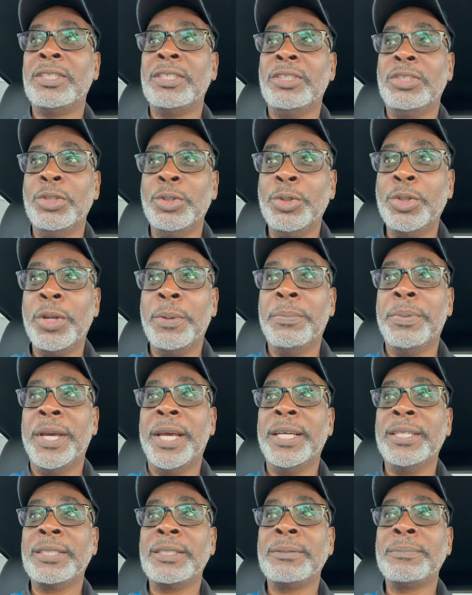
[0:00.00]
to do your
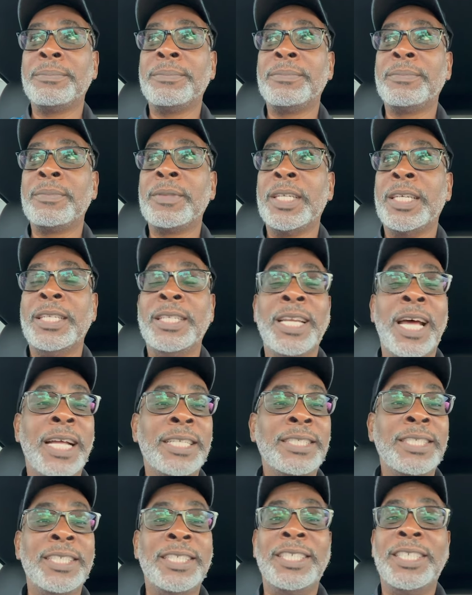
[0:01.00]
best,
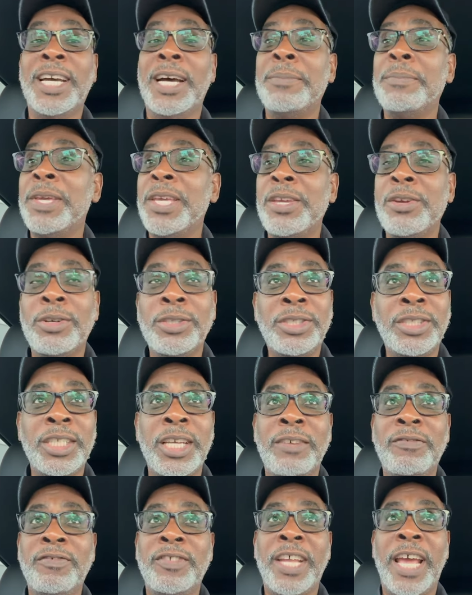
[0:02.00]
not to dummy
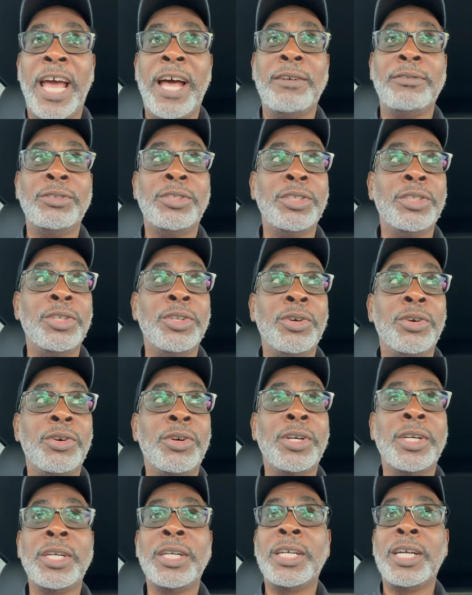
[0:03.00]
yourself down to
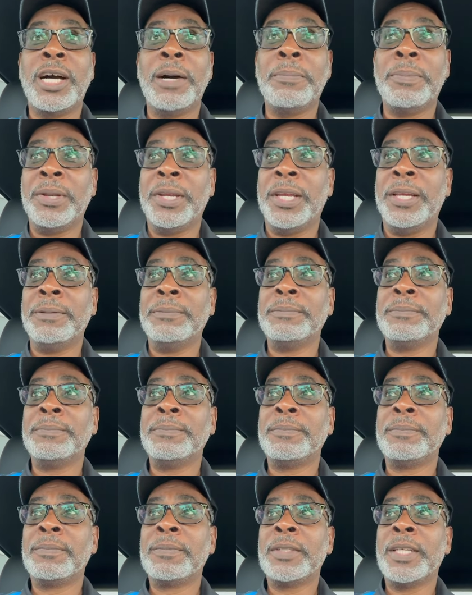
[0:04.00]
your company.
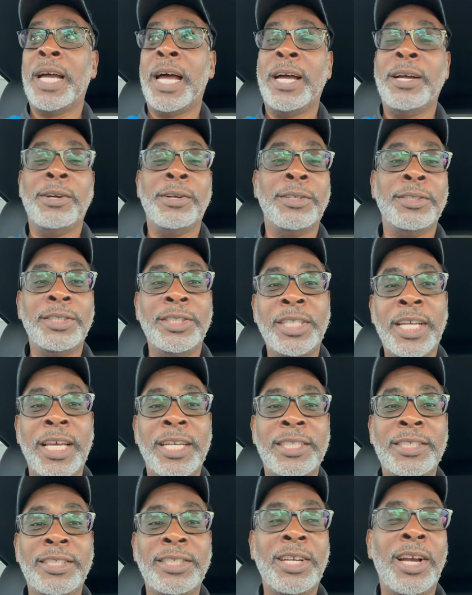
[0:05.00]
I heard
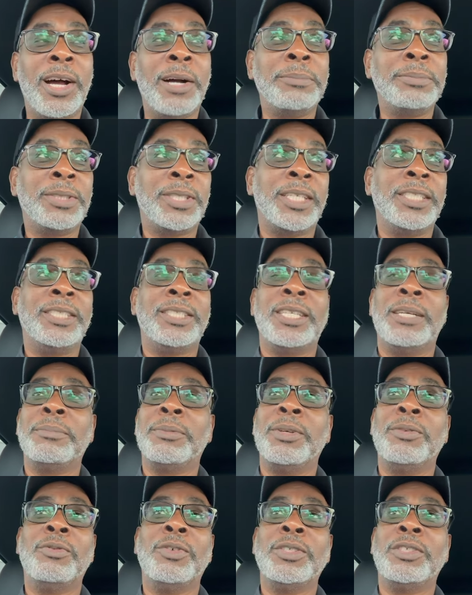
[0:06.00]
Shannon Sharp say
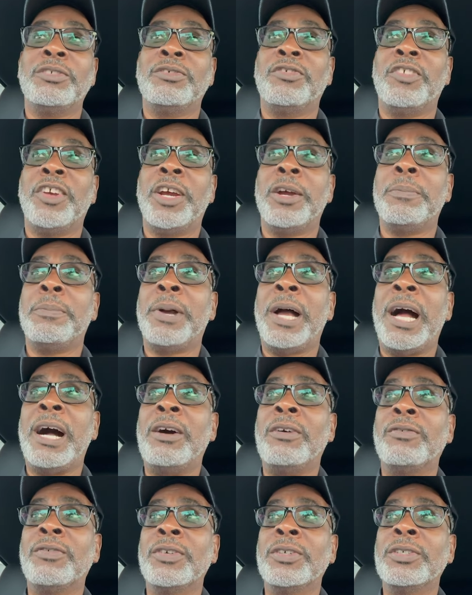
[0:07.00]
something which was very
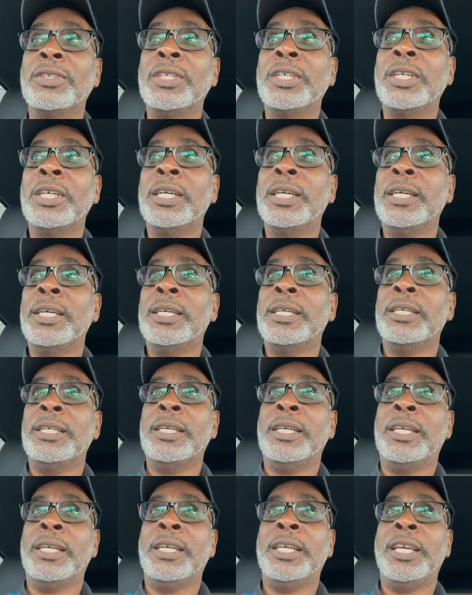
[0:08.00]
powerful.
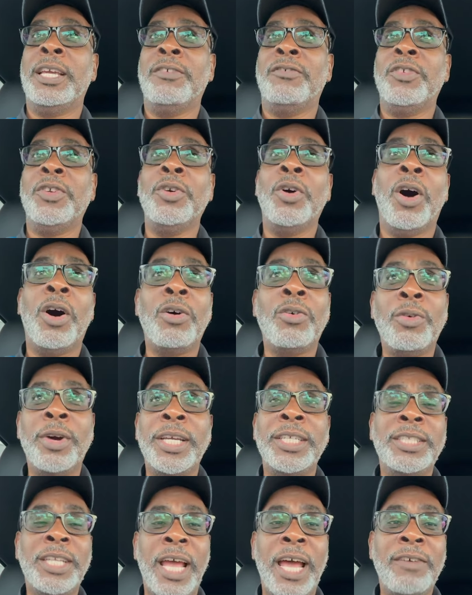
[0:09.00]
If you
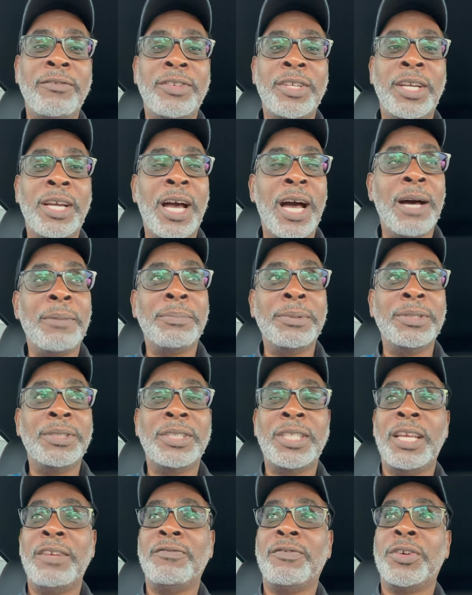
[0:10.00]
always have to
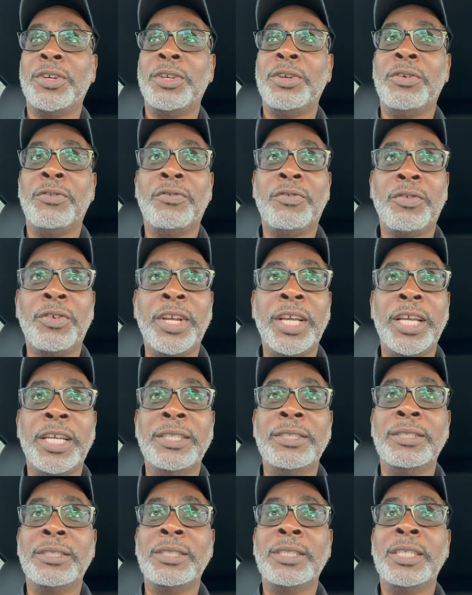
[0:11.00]
compensate for your
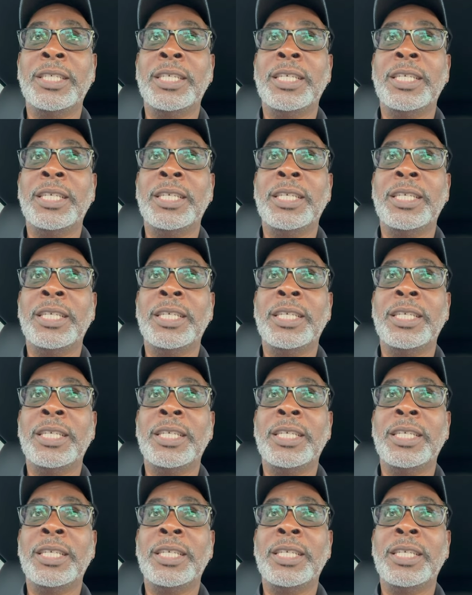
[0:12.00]
friends,